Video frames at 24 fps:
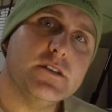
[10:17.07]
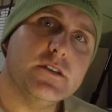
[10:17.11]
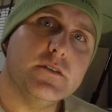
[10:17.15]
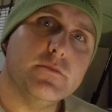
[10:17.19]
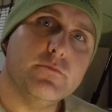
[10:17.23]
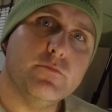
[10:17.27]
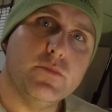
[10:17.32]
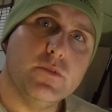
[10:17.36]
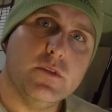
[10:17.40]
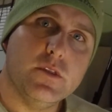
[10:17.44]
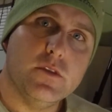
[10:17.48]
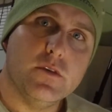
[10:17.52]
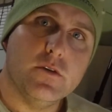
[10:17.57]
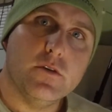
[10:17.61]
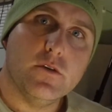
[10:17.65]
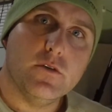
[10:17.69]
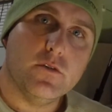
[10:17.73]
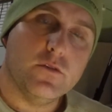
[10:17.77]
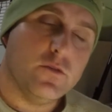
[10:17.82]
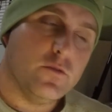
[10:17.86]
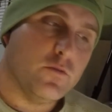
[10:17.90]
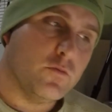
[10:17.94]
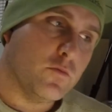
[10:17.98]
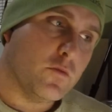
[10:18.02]
in
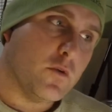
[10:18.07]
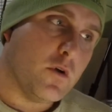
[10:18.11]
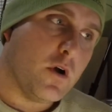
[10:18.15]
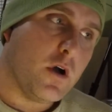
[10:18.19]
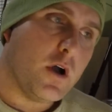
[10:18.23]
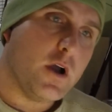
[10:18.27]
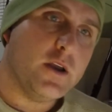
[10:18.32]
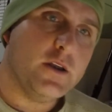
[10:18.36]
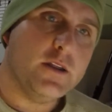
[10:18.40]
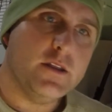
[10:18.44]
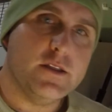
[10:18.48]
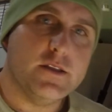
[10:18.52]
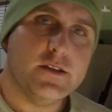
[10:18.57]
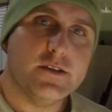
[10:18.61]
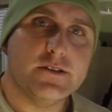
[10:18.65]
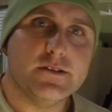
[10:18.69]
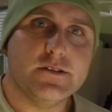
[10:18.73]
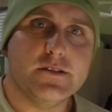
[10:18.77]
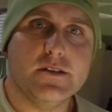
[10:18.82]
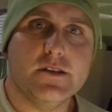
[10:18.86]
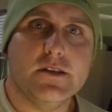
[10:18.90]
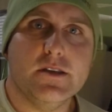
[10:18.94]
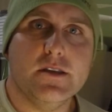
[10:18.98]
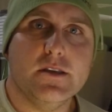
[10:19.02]
the rod
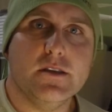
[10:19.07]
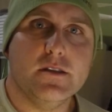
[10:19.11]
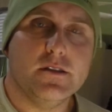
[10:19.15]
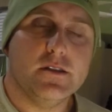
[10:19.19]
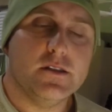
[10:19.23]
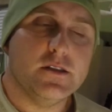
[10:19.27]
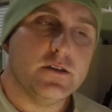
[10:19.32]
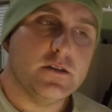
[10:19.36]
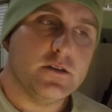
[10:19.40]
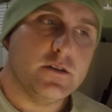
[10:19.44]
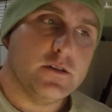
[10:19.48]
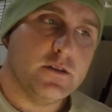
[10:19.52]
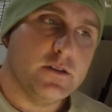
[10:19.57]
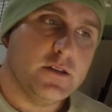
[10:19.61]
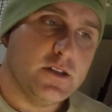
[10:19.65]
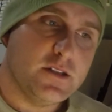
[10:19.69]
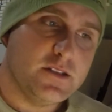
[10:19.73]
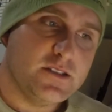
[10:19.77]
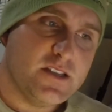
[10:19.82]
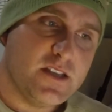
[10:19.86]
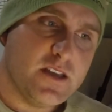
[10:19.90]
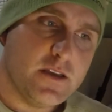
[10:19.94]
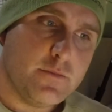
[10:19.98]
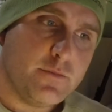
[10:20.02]
is the
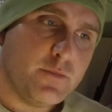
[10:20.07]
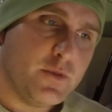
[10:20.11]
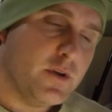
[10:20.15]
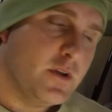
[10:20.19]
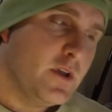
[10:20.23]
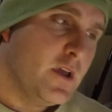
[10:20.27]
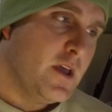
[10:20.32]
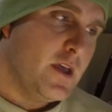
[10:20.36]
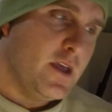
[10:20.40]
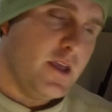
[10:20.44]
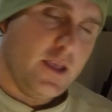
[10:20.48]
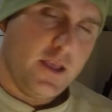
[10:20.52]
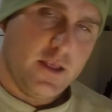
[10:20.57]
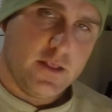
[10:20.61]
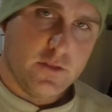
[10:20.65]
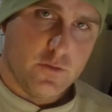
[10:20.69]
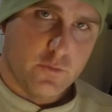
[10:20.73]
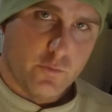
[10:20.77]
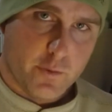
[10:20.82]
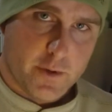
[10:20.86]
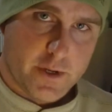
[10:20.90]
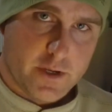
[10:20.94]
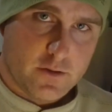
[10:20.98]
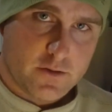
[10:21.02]
tip and the
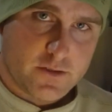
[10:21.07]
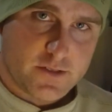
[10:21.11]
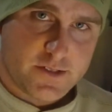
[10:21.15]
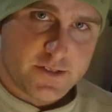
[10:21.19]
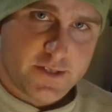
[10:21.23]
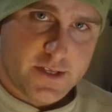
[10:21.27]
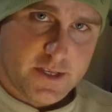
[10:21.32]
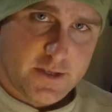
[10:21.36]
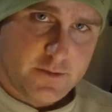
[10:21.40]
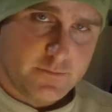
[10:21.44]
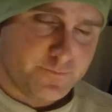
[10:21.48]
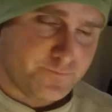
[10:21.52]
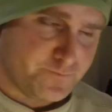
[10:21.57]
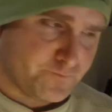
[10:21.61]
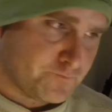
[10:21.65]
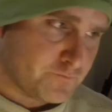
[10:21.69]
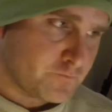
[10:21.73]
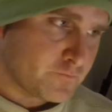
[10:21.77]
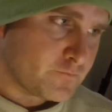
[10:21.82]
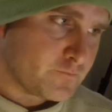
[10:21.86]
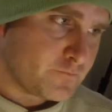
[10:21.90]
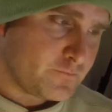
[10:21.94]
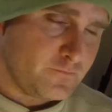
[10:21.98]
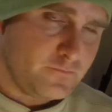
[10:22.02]
reel seat
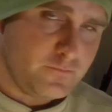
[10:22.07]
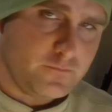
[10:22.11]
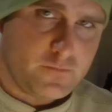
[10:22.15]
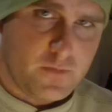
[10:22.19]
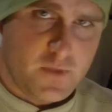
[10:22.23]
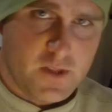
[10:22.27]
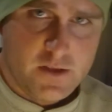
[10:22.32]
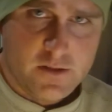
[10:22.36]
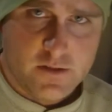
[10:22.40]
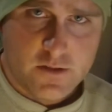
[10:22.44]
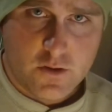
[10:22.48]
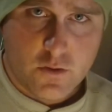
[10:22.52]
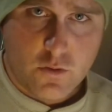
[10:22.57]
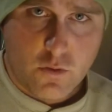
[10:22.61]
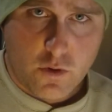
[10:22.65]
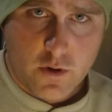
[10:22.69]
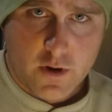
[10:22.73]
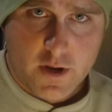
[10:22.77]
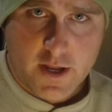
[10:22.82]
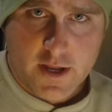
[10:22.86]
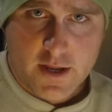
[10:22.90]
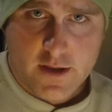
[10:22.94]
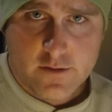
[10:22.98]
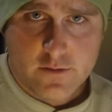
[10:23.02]
and the
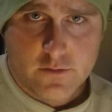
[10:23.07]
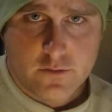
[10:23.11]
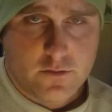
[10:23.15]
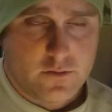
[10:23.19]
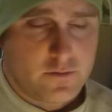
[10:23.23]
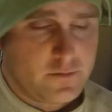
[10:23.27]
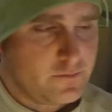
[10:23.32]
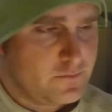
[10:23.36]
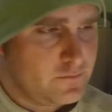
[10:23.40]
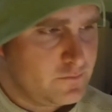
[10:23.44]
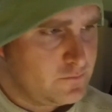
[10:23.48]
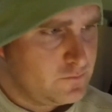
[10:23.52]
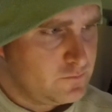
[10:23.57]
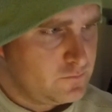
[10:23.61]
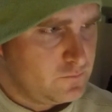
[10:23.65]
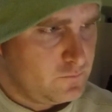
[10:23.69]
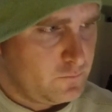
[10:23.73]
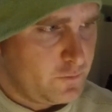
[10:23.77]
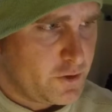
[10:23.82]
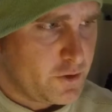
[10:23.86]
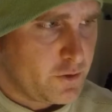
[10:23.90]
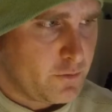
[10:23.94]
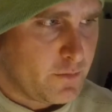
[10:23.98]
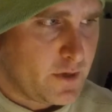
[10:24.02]
cork handle,
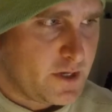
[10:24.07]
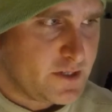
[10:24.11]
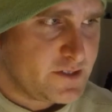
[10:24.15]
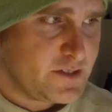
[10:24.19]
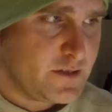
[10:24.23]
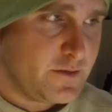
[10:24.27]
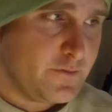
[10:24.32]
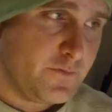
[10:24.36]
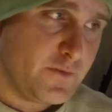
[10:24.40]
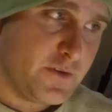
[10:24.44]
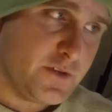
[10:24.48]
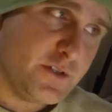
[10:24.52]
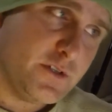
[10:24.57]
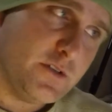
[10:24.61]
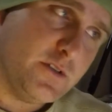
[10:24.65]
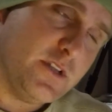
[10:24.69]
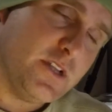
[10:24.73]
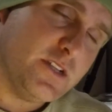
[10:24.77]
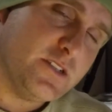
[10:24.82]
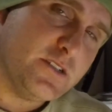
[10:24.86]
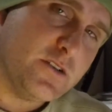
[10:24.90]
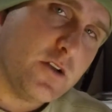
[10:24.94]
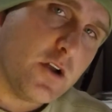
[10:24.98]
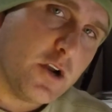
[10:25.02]
when you're muskie fishing,
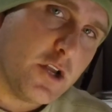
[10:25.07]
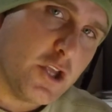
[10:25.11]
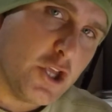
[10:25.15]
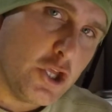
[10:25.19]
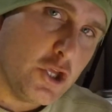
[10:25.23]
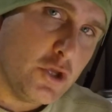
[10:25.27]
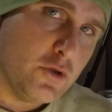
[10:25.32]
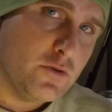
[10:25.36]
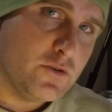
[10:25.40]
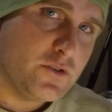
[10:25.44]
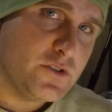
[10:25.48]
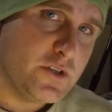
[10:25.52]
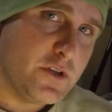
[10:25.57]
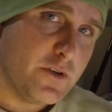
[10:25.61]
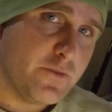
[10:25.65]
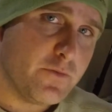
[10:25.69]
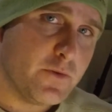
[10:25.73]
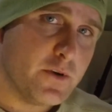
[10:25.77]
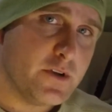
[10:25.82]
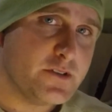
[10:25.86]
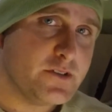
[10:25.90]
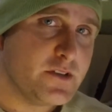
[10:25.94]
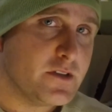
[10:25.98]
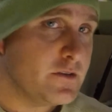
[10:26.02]
that's not a huge
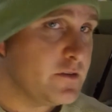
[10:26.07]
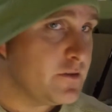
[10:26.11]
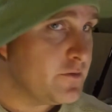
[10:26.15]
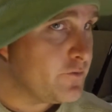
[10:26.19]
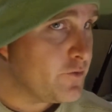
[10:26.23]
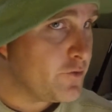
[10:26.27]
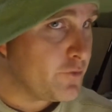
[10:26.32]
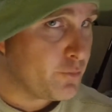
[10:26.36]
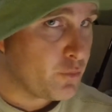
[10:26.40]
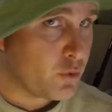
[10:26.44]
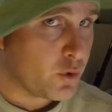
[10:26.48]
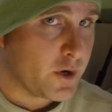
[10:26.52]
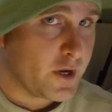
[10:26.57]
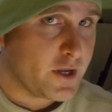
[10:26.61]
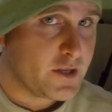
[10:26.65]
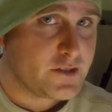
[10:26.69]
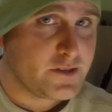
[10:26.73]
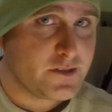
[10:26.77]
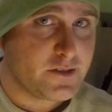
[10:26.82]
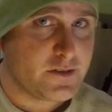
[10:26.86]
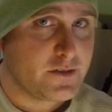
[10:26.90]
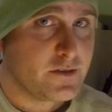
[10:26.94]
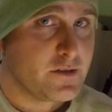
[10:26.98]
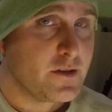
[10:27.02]
difference. And if you're
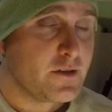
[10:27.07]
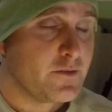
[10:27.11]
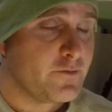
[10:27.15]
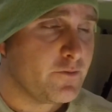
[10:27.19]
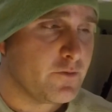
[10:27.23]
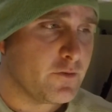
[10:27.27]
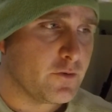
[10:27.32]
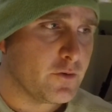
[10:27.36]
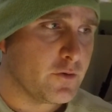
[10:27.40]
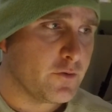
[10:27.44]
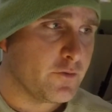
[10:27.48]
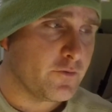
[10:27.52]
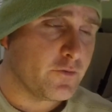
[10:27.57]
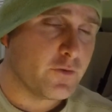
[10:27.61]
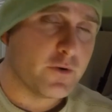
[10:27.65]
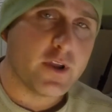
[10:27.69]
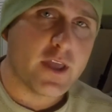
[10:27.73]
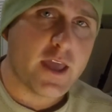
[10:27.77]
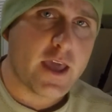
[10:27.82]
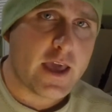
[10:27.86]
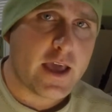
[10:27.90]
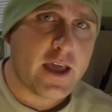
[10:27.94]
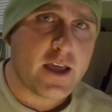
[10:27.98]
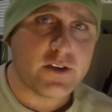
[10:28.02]
pressed for
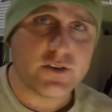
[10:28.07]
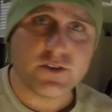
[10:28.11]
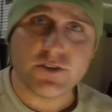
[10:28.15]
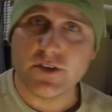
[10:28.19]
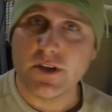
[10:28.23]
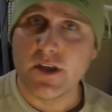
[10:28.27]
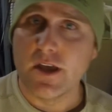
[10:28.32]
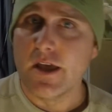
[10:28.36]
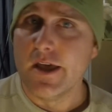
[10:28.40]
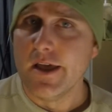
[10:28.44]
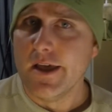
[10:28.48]
cash,